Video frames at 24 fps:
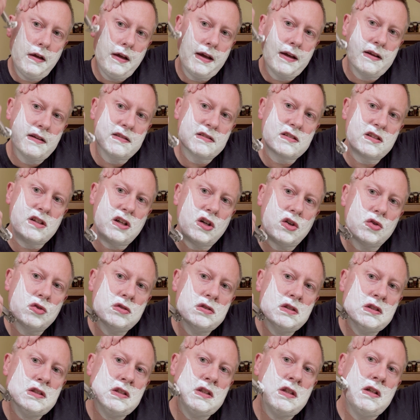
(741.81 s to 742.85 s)
And so
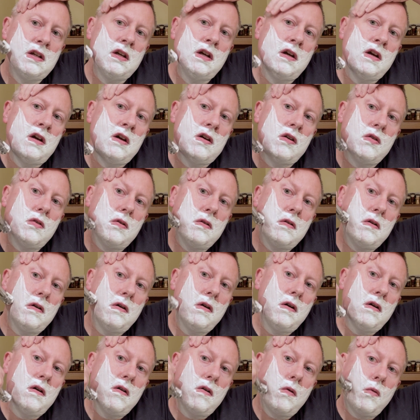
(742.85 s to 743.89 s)

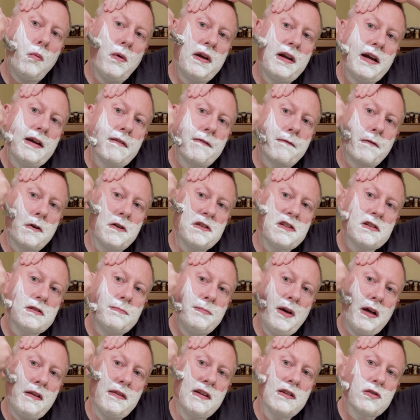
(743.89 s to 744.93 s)
when I first
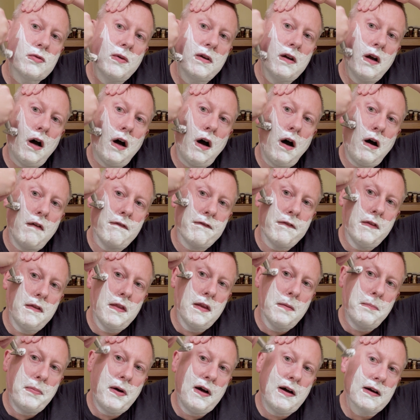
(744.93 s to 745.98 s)
smelled this one off the
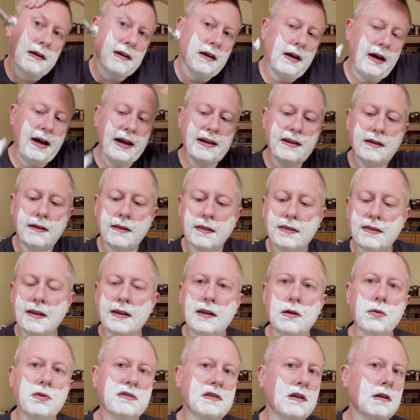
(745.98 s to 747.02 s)
puck, I didn't think
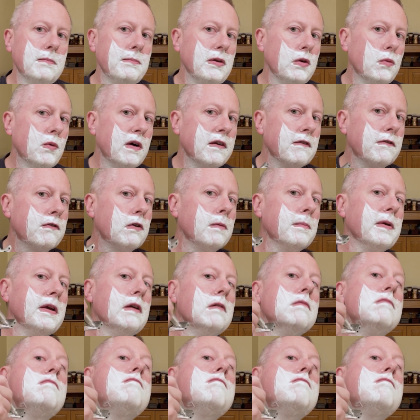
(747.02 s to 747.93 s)
it was going to be one for me.